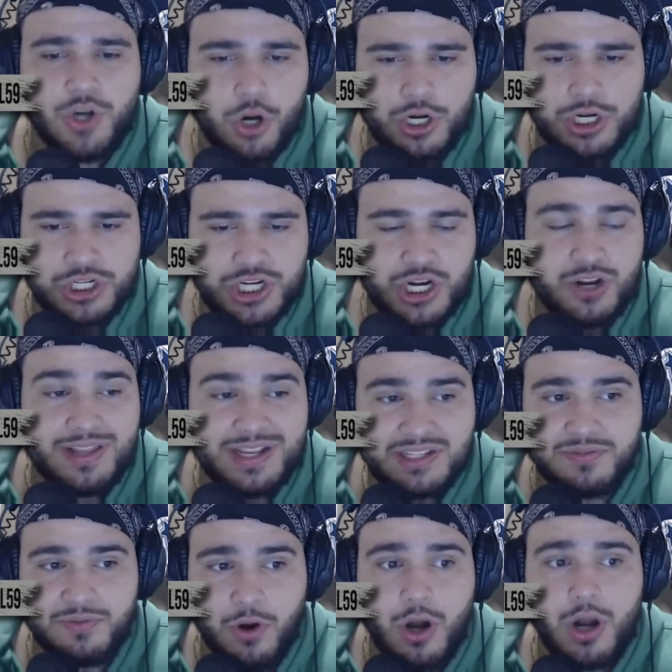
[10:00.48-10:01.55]
target share this
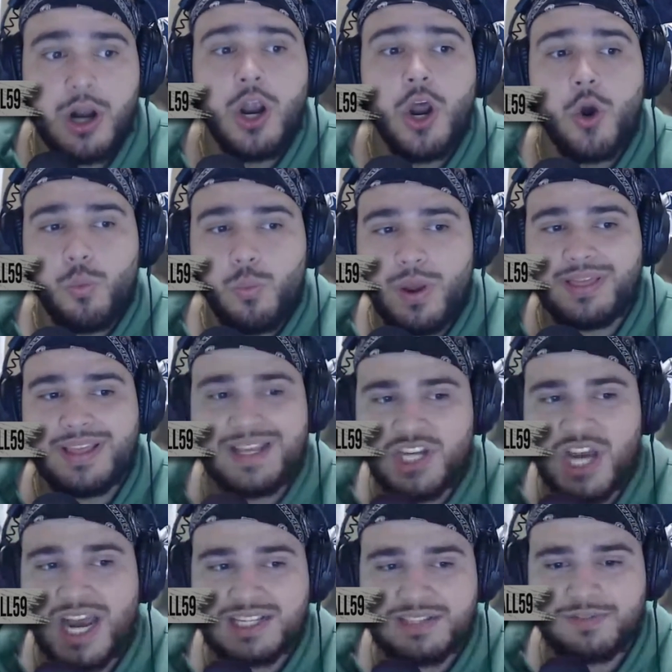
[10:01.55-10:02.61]
far with the
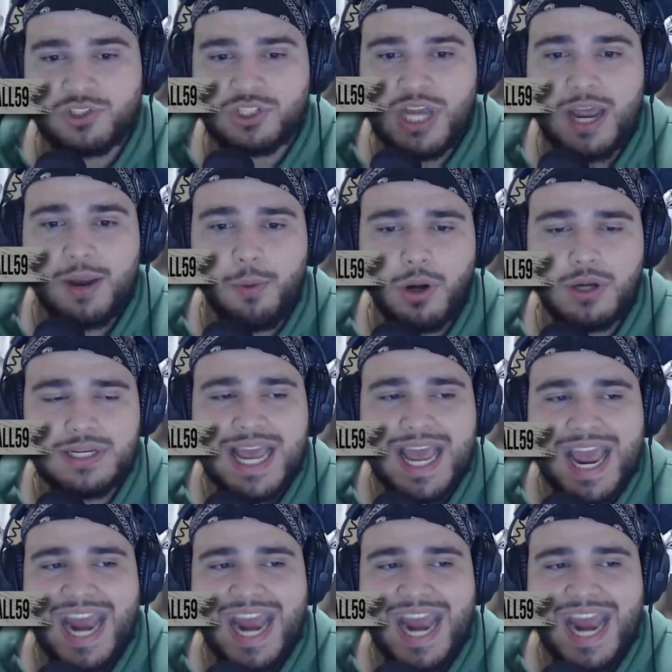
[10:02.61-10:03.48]
Jacksonville Jaguars,